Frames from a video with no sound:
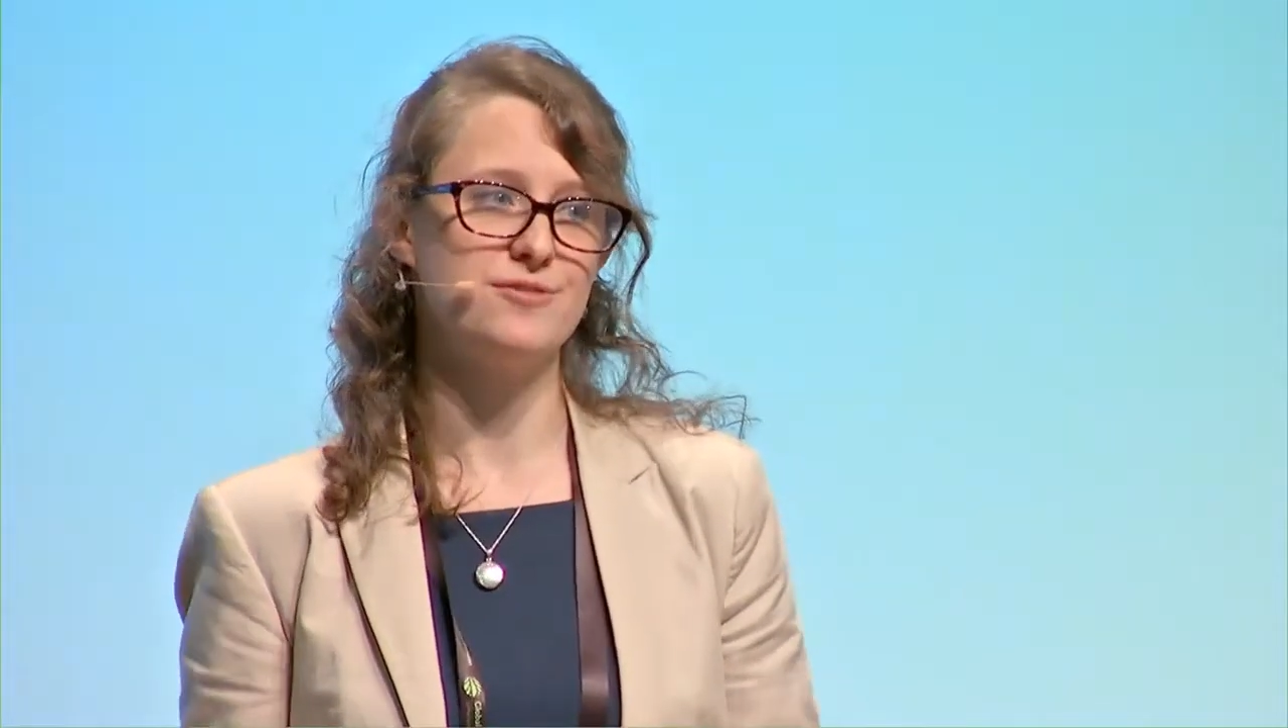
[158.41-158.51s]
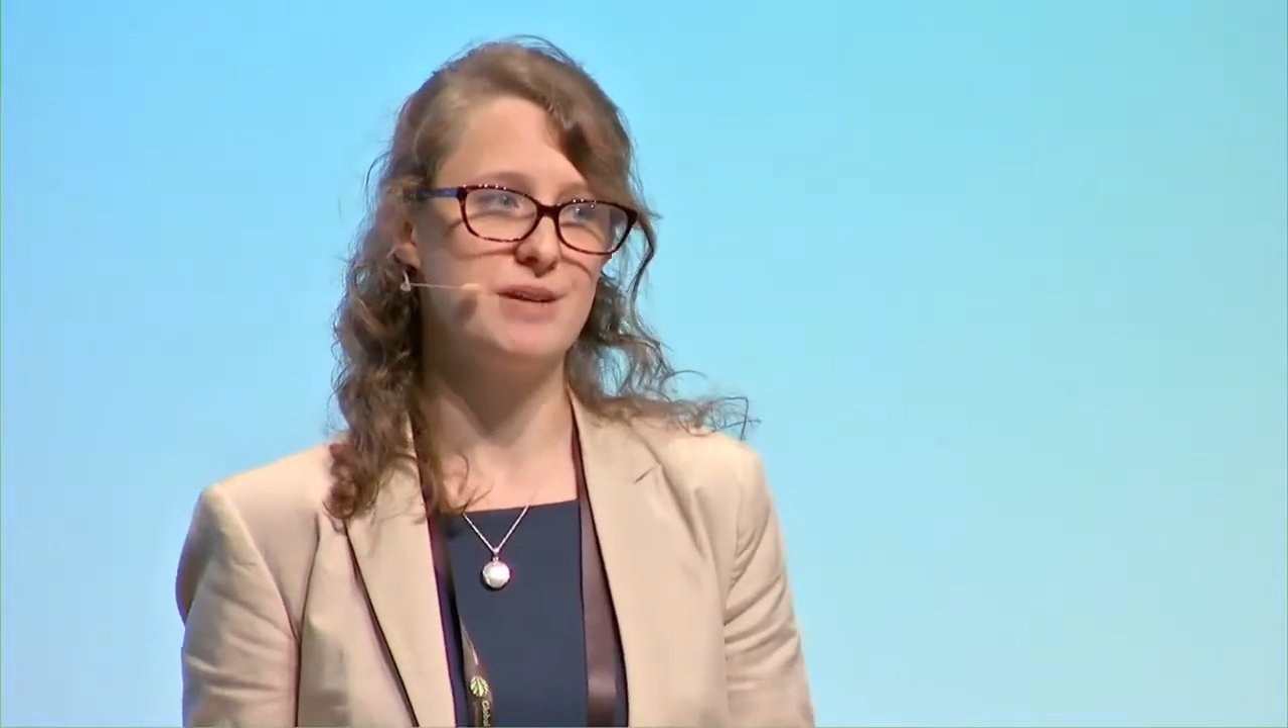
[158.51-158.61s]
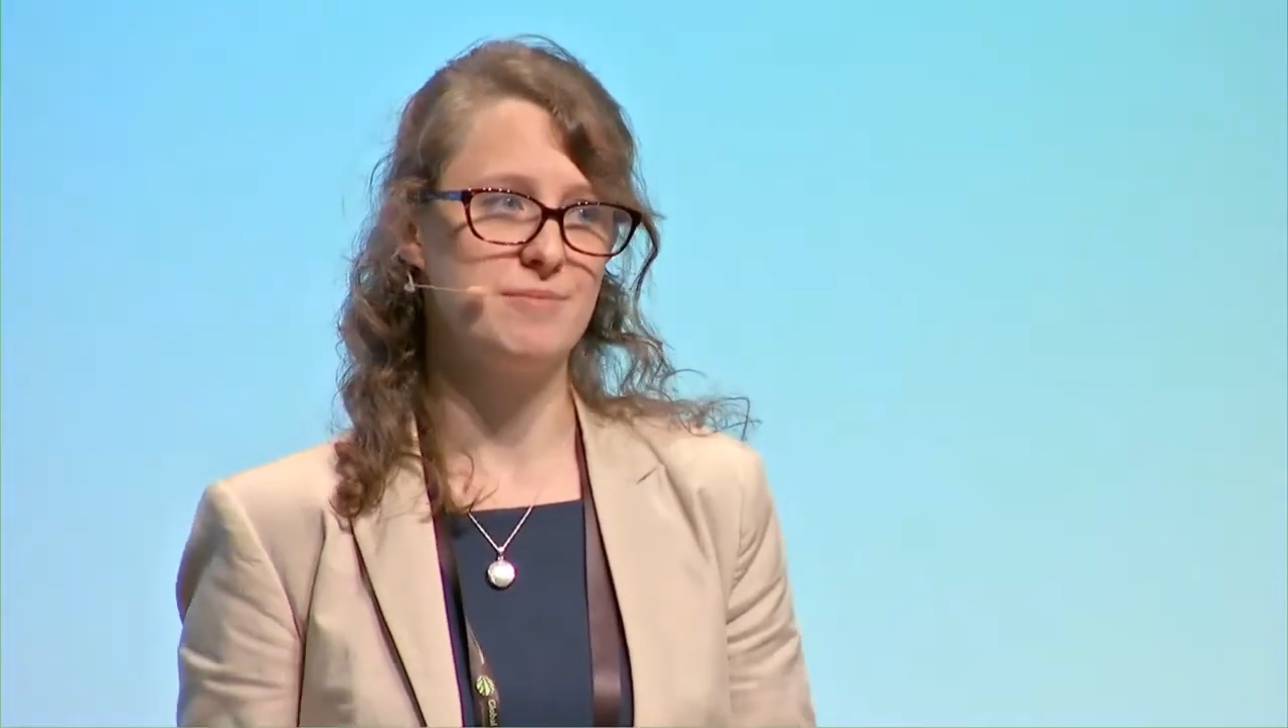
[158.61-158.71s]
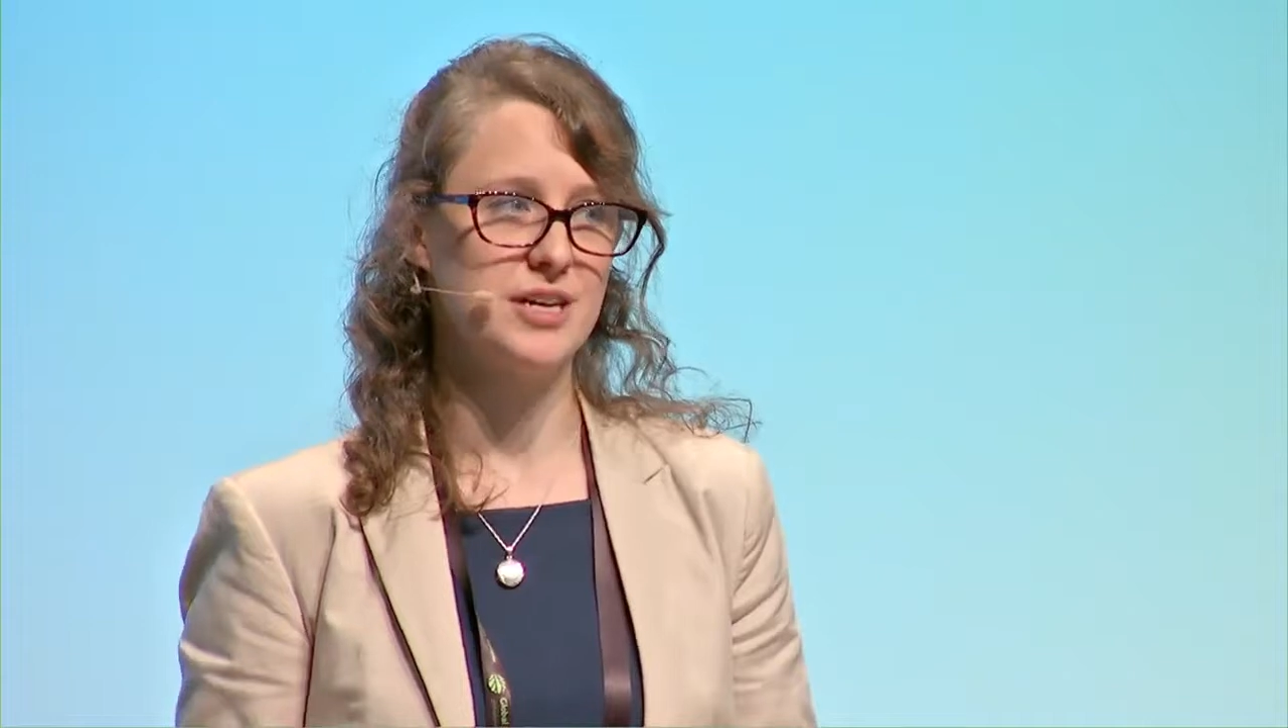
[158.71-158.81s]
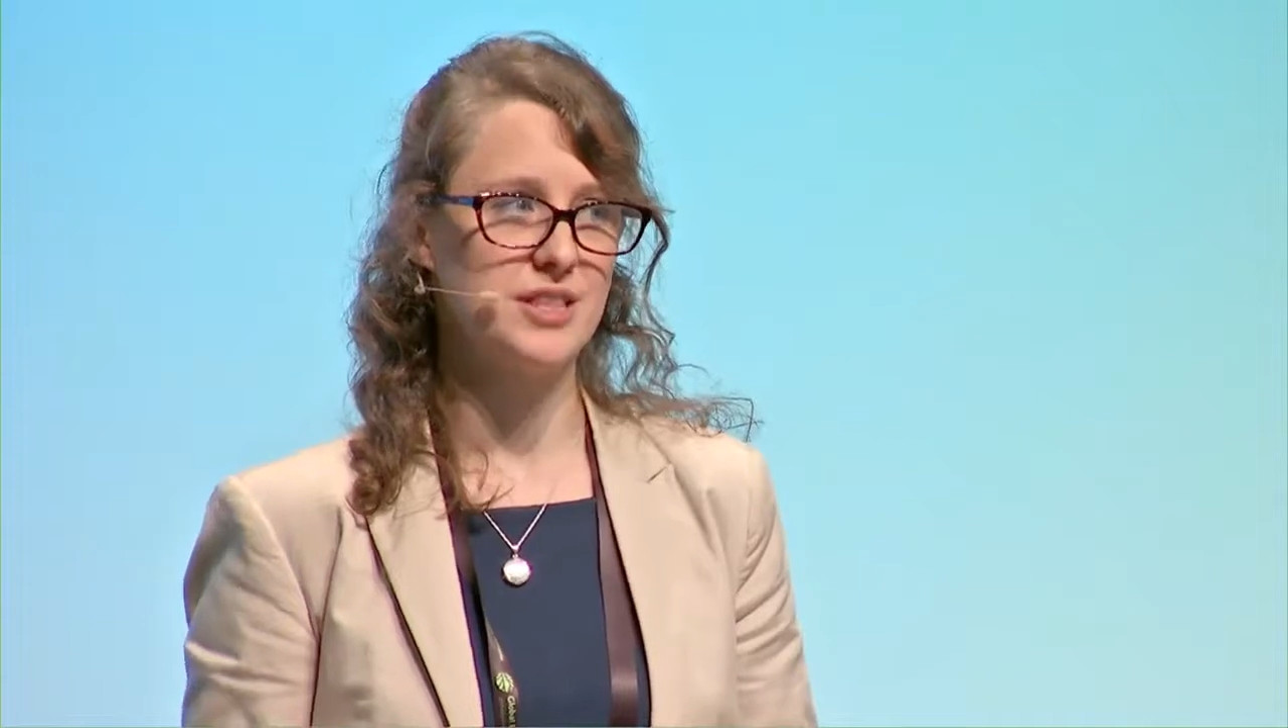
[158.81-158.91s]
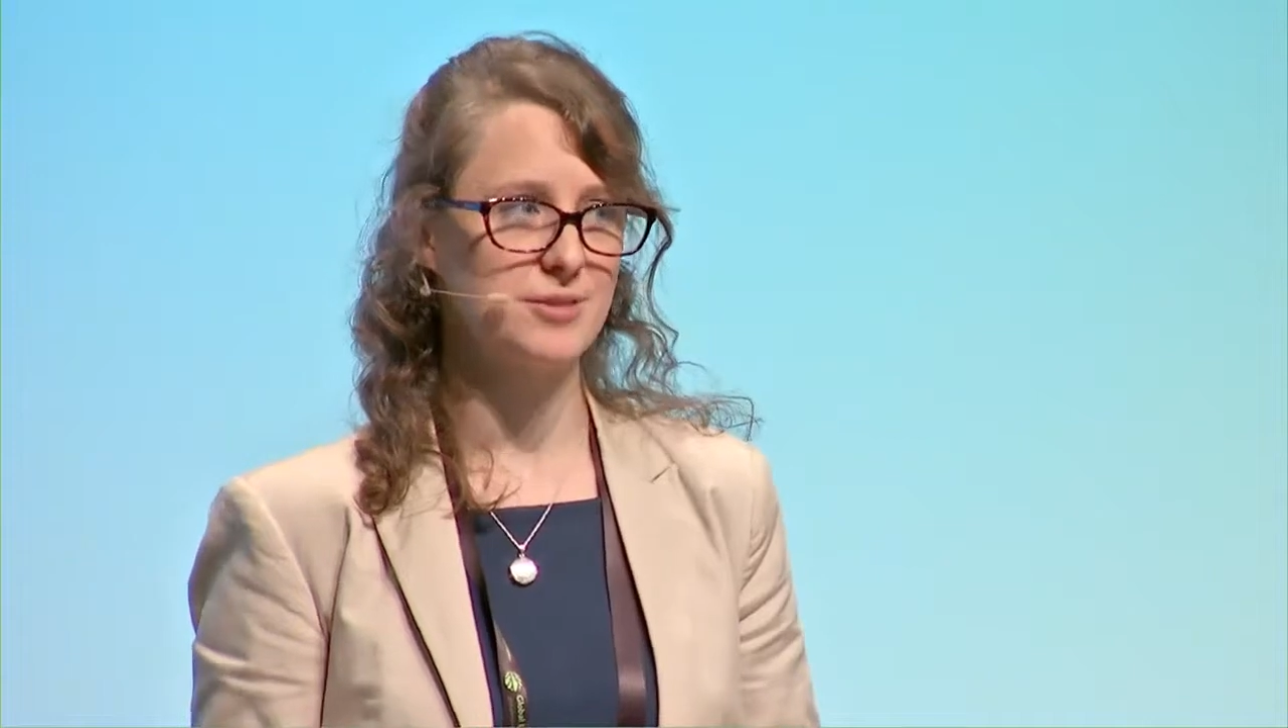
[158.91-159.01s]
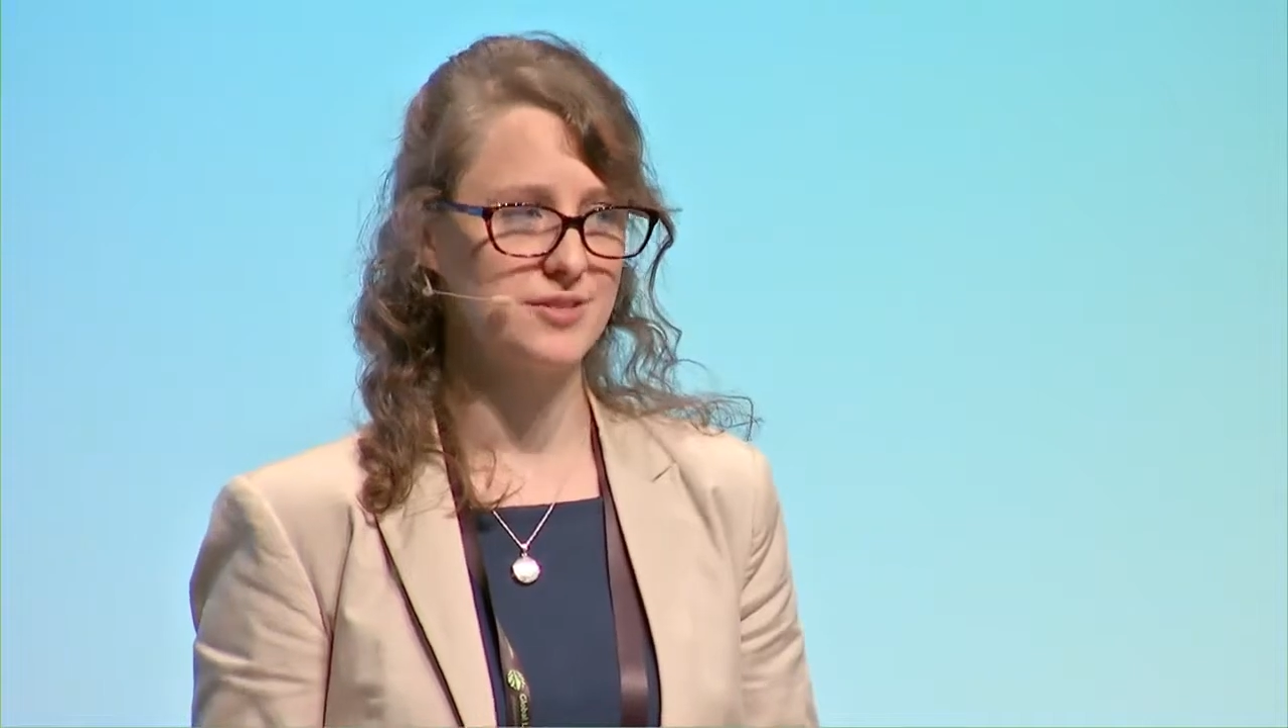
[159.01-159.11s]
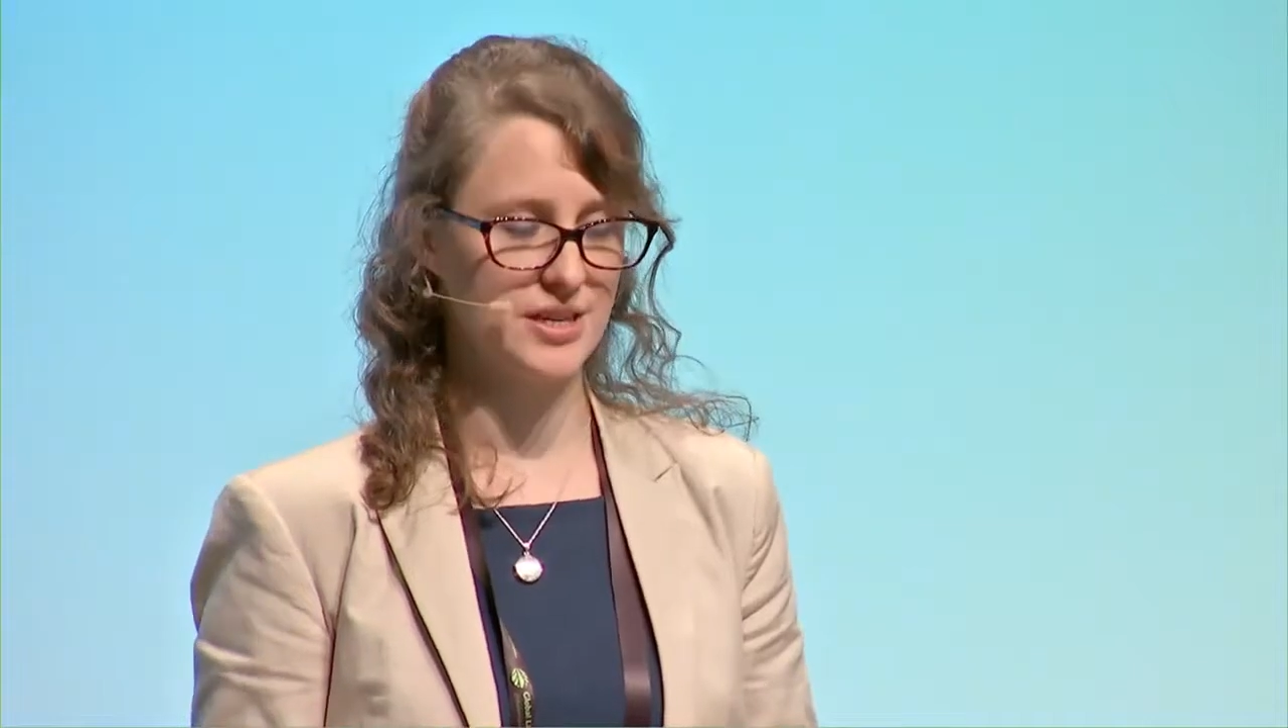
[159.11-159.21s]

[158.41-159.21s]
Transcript: Framework that was